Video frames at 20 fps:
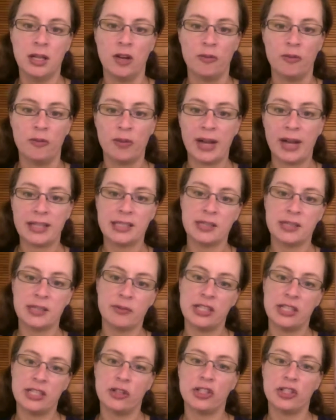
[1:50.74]
of practice and
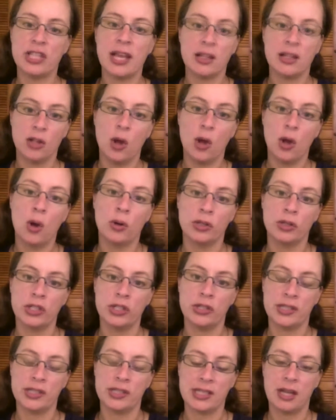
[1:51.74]
research that long
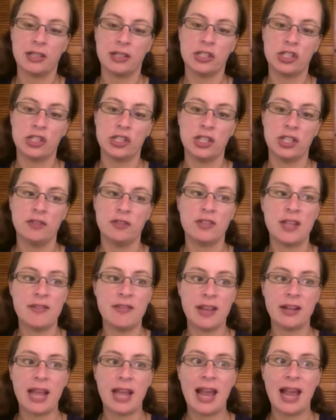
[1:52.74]
to start to shift,
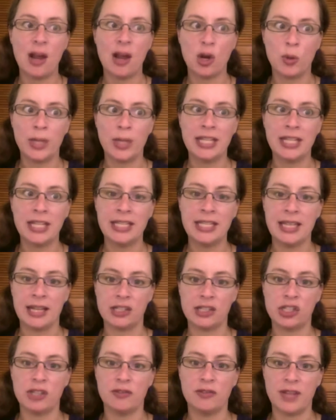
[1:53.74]
and then how quickly
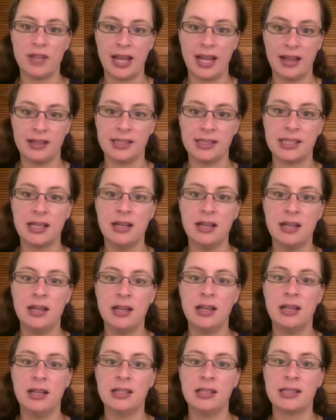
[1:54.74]
that shift has
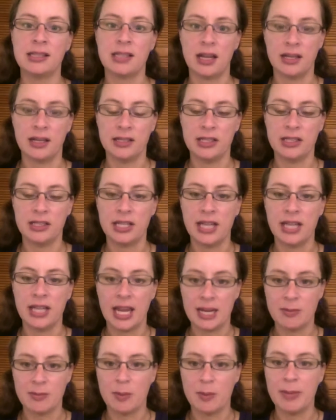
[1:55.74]
started to
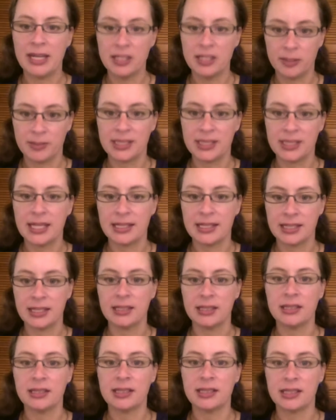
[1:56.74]
gain momentum since
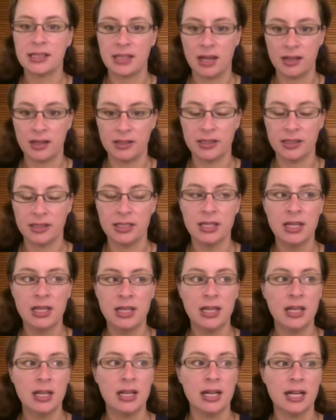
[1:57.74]
it started.
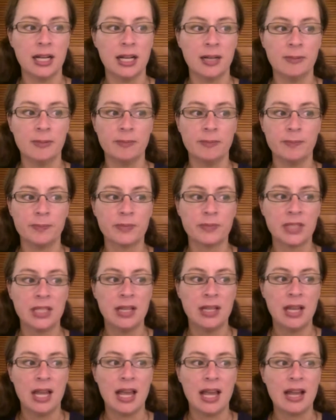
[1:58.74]
And
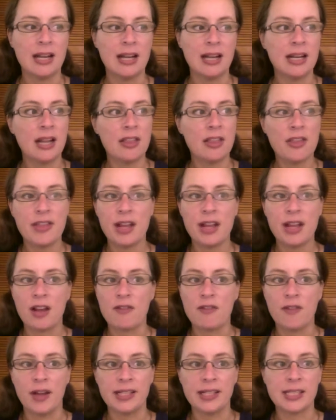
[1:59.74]
another thing I
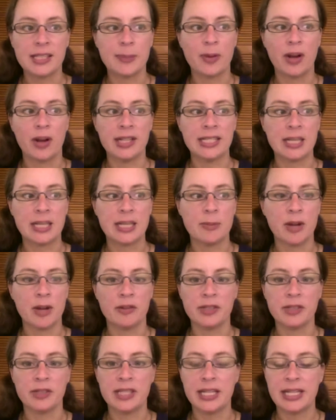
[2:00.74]
find surprising about
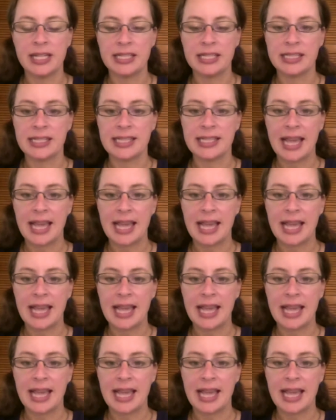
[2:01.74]
resilience is